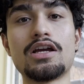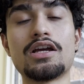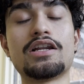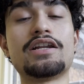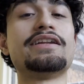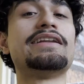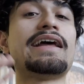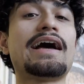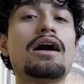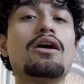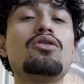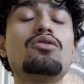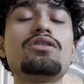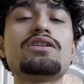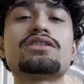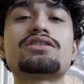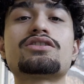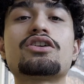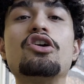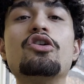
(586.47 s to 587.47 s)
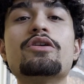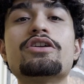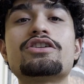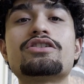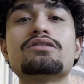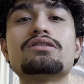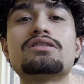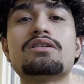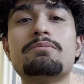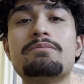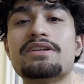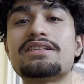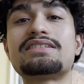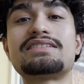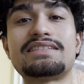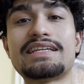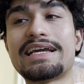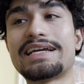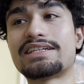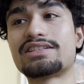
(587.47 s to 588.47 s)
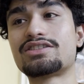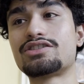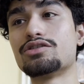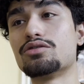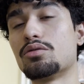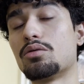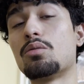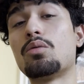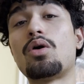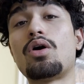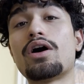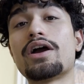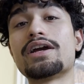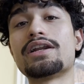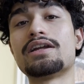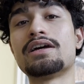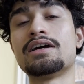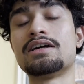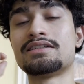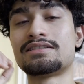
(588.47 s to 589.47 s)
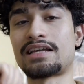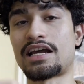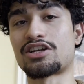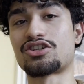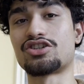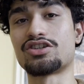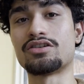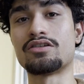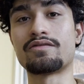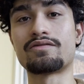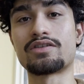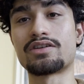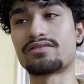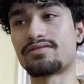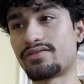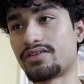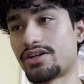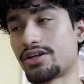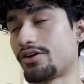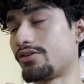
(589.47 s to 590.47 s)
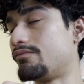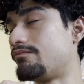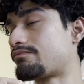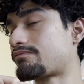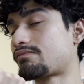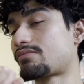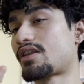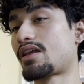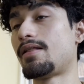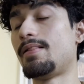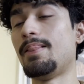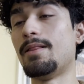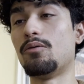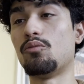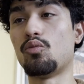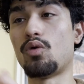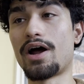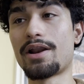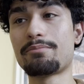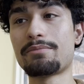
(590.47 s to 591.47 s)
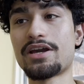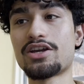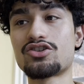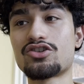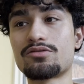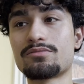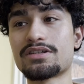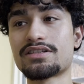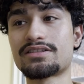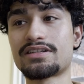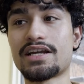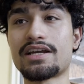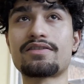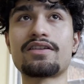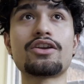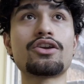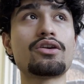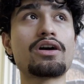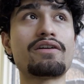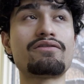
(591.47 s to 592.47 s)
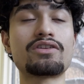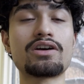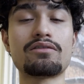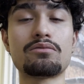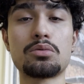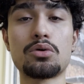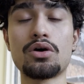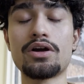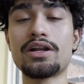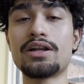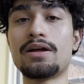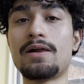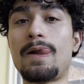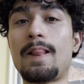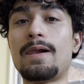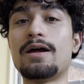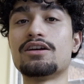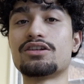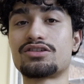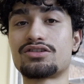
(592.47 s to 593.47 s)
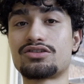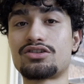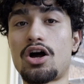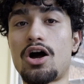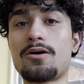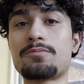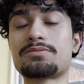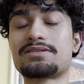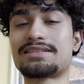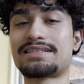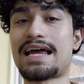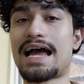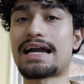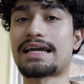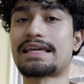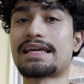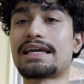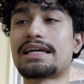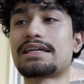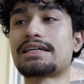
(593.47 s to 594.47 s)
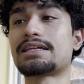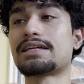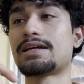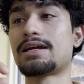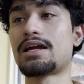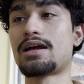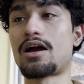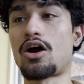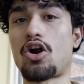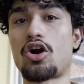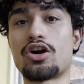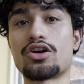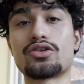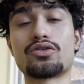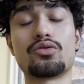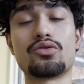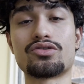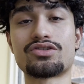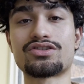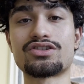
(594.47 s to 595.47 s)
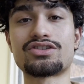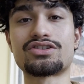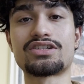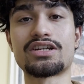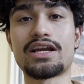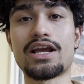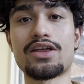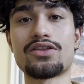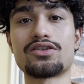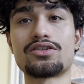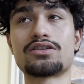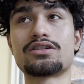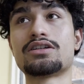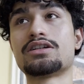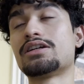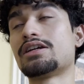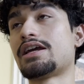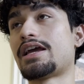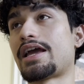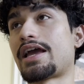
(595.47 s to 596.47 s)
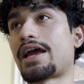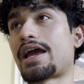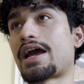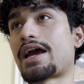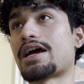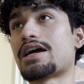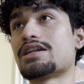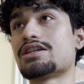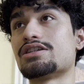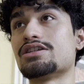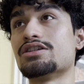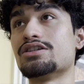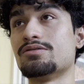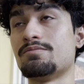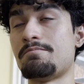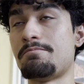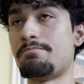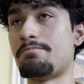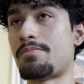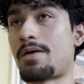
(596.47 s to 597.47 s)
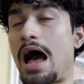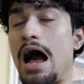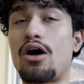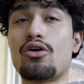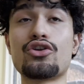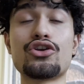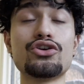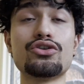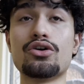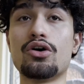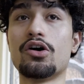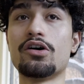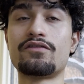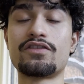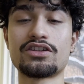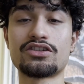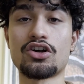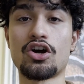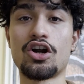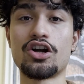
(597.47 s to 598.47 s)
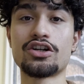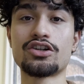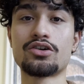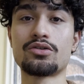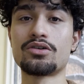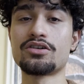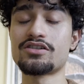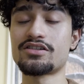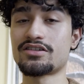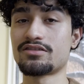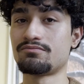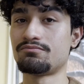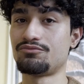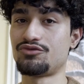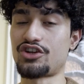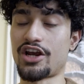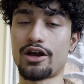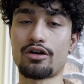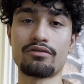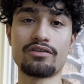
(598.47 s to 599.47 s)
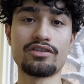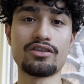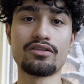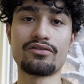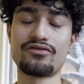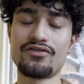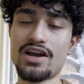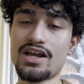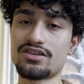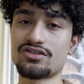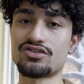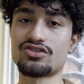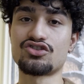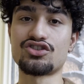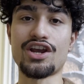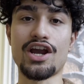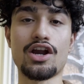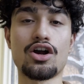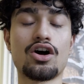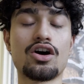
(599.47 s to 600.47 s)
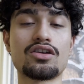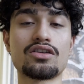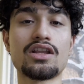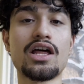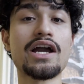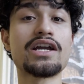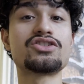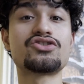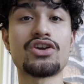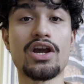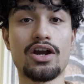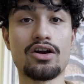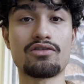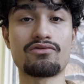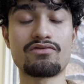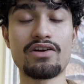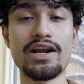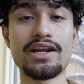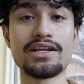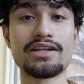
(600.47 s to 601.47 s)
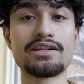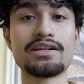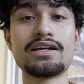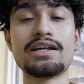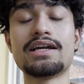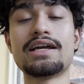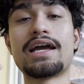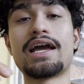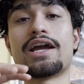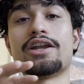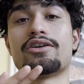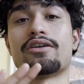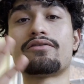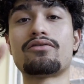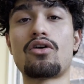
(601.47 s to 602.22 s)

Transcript: Now let's go into the mistakes to avoid section of this video. One major mistake that you have to avoid: stop stacking hard courses together. And how do you know if it's a hard course? Check with your friends, check online, check on Reddit, and you have